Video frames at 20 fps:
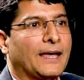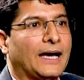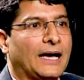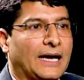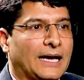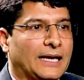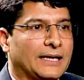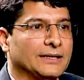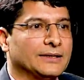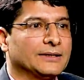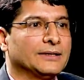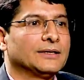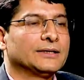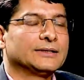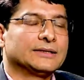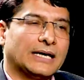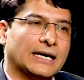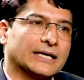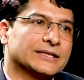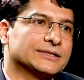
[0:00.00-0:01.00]
and
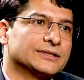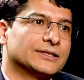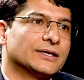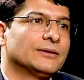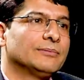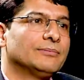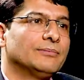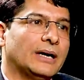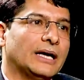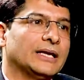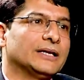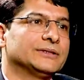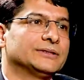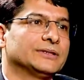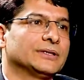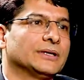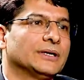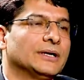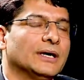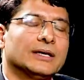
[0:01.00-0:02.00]
tax managing.